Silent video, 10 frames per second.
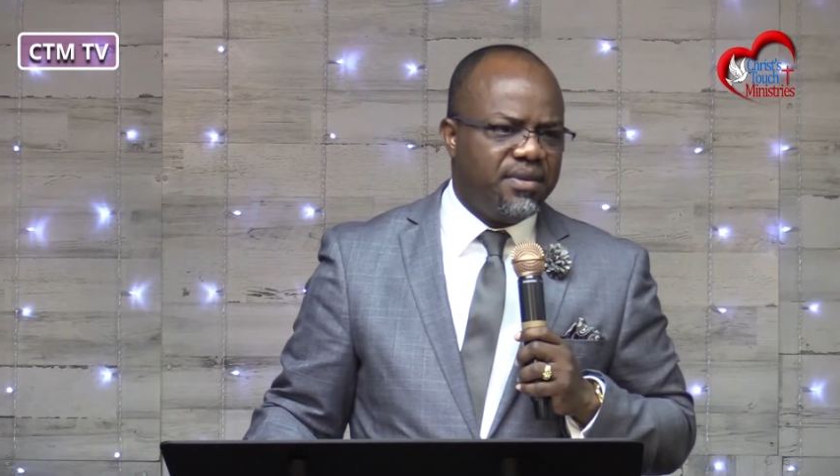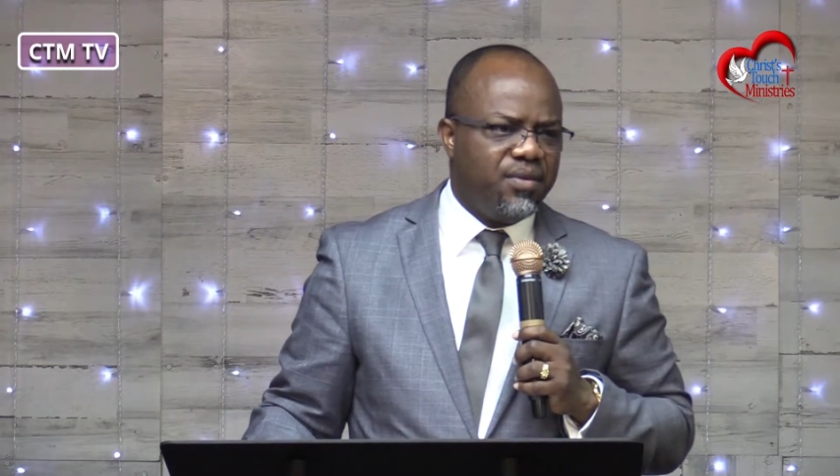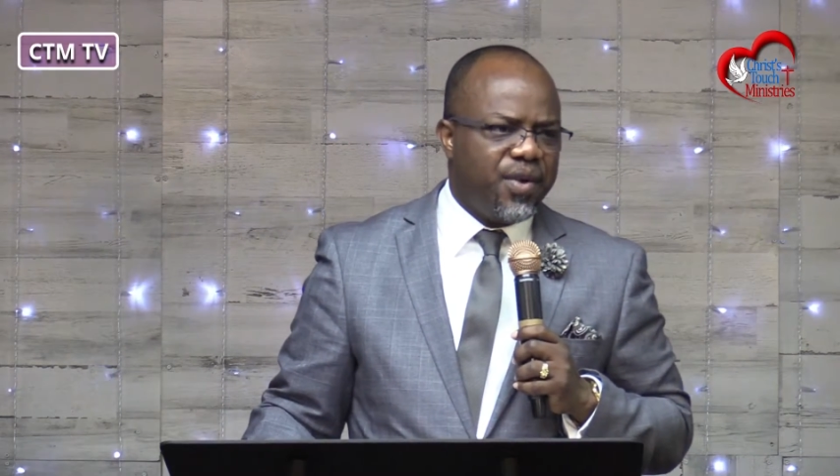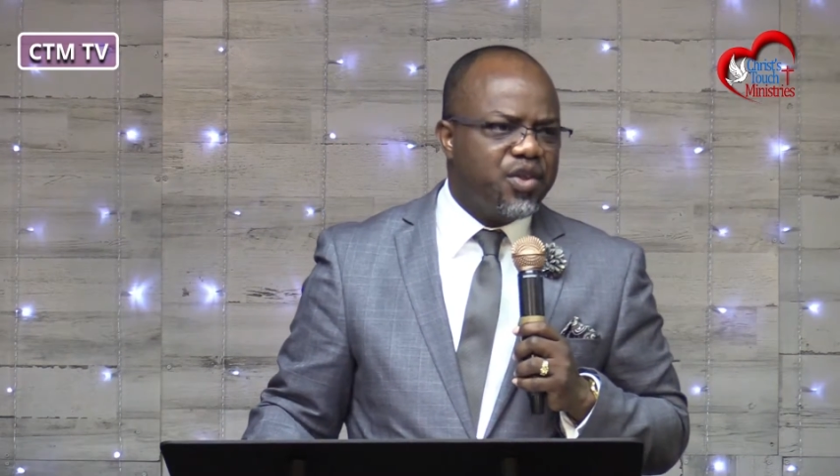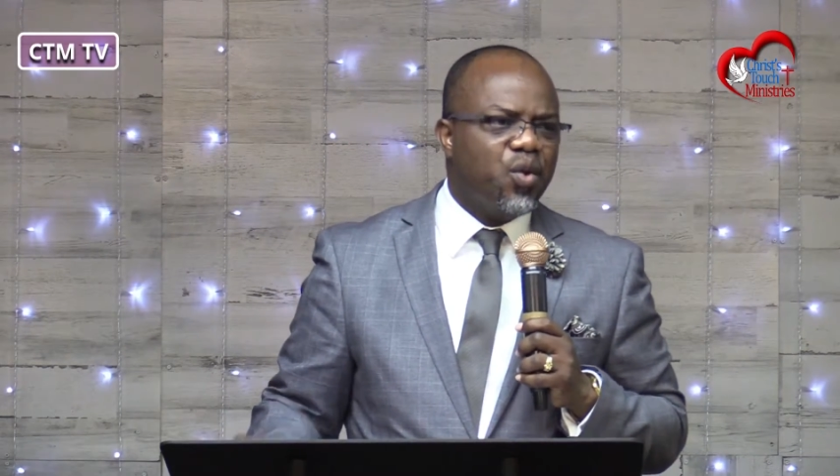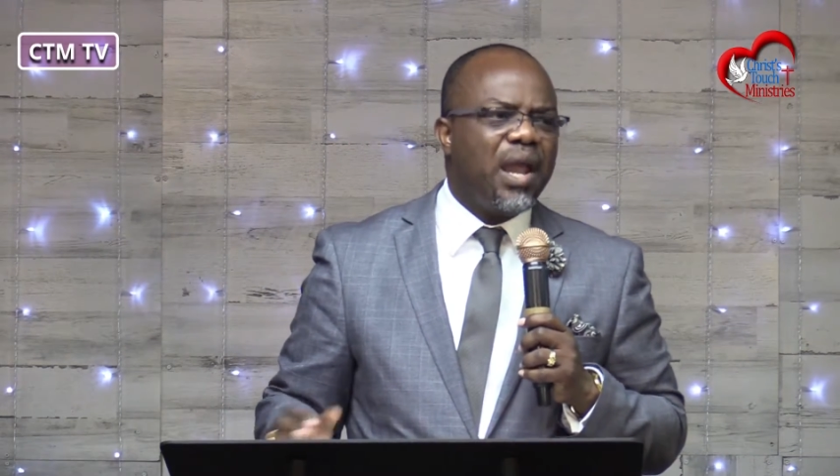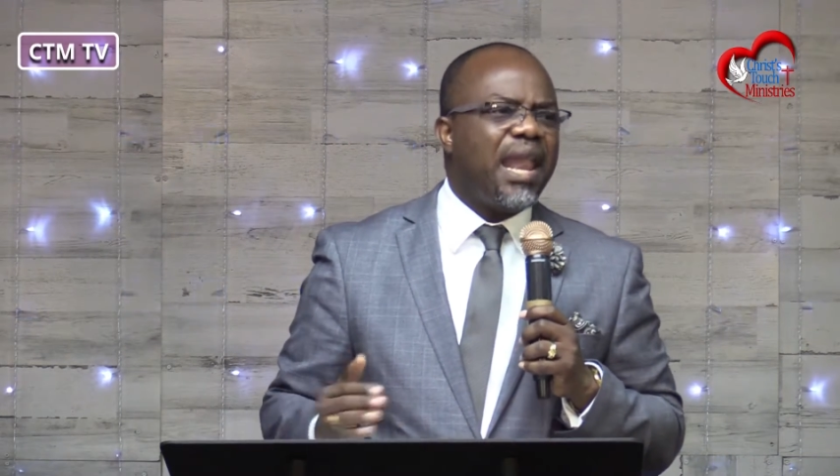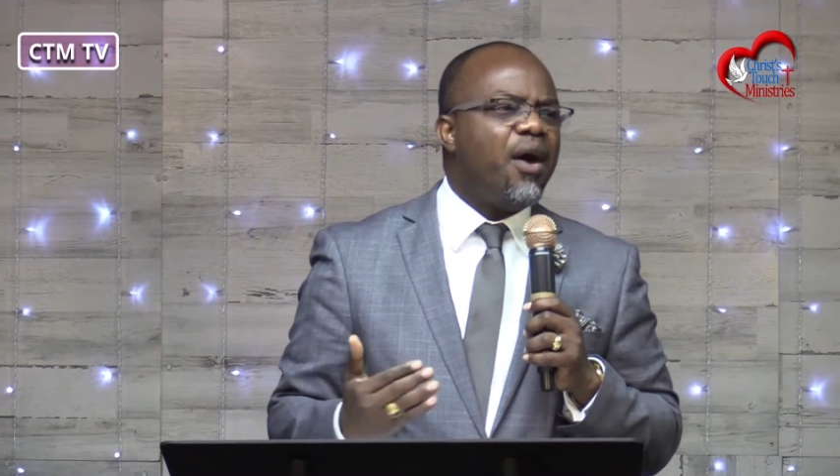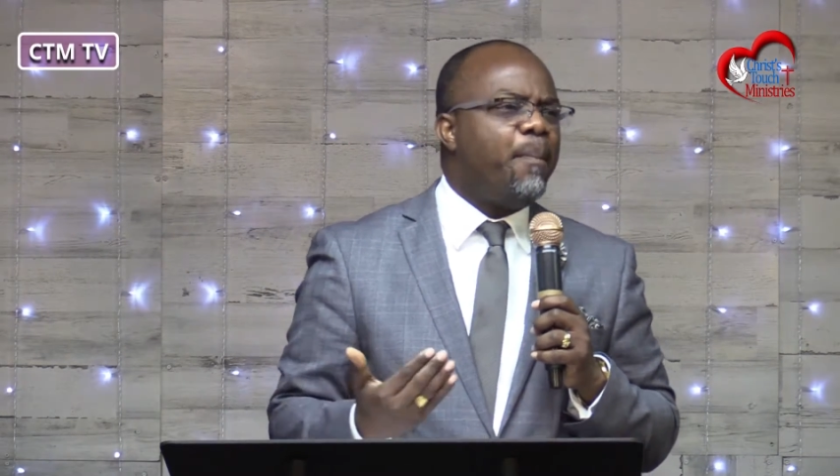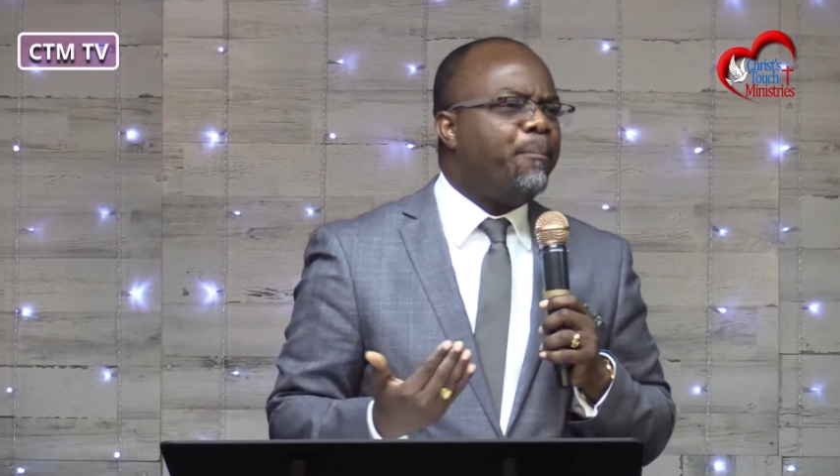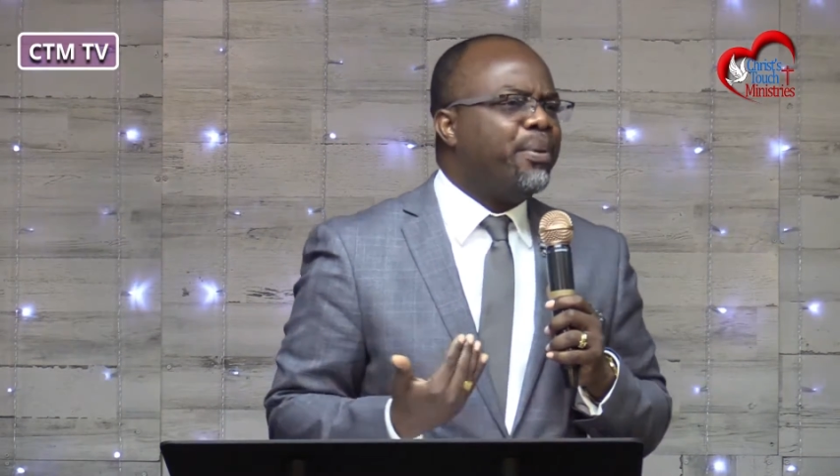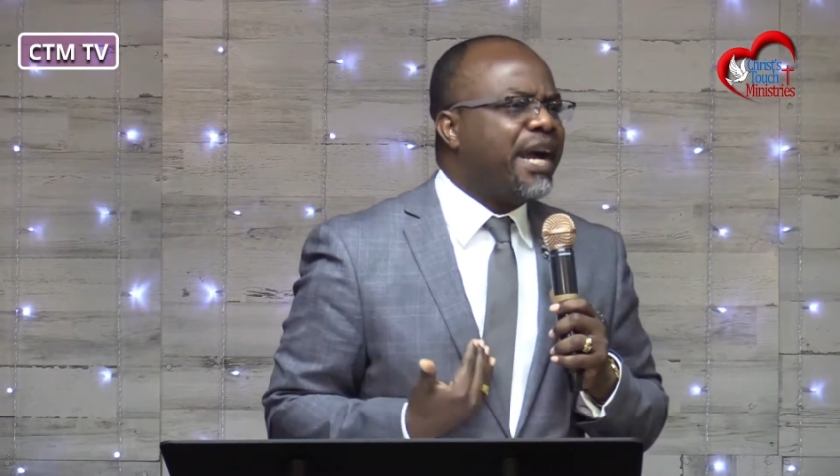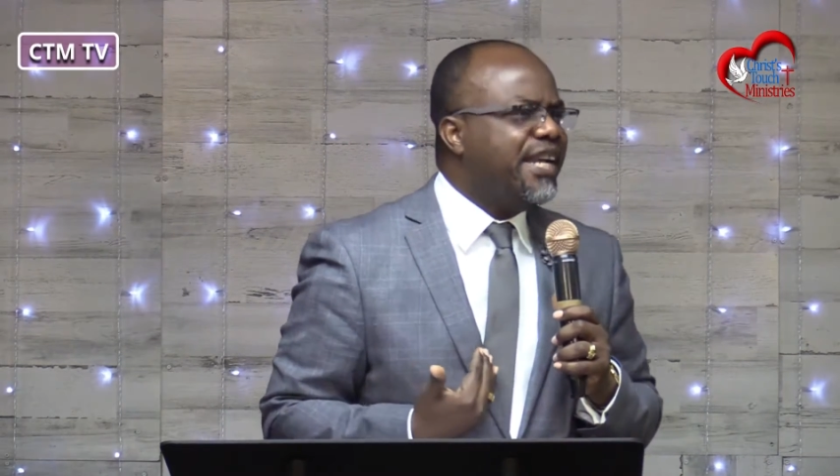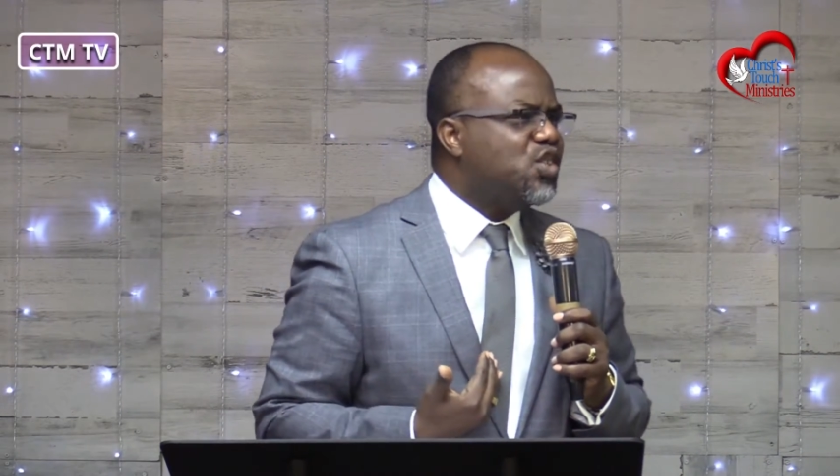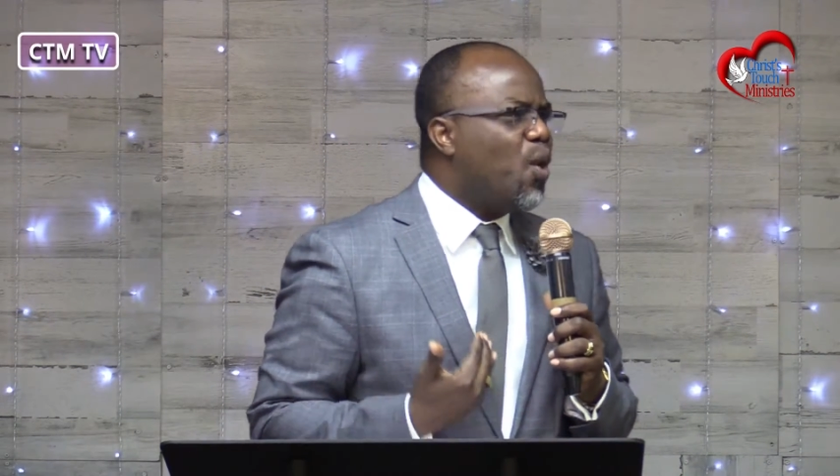When you don't allow
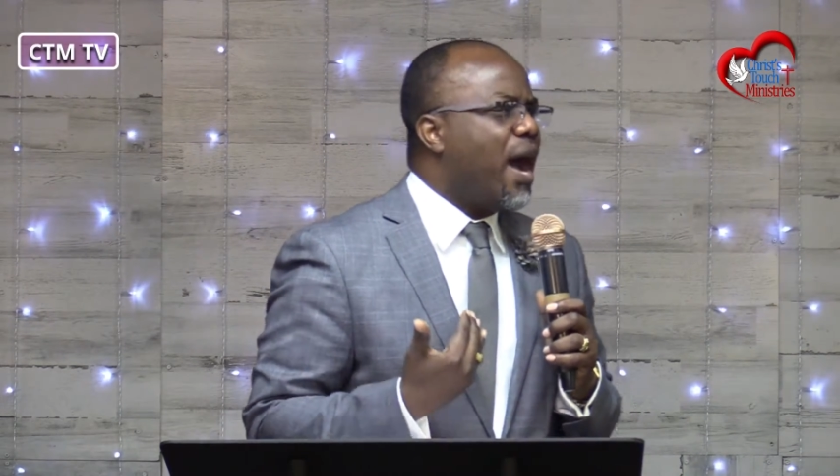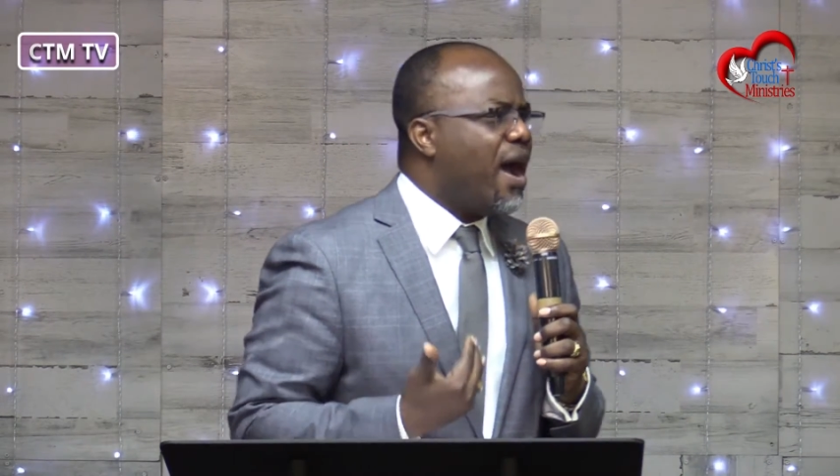pride or